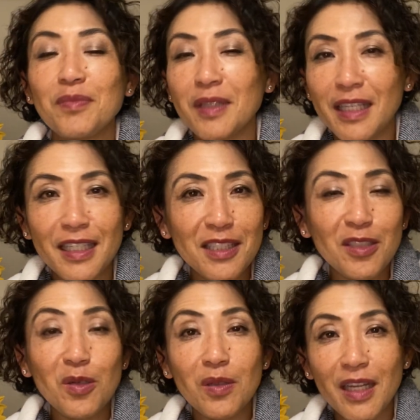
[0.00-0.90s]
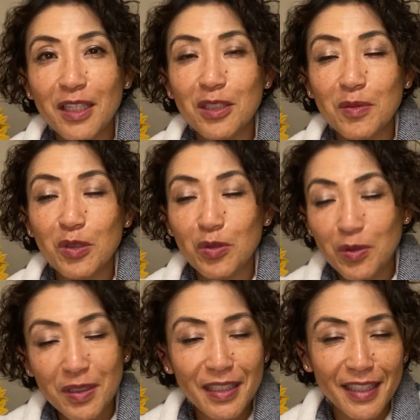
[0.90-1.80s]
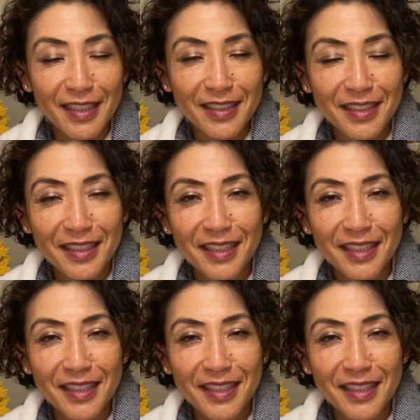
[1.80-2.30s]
kids don't like to be treated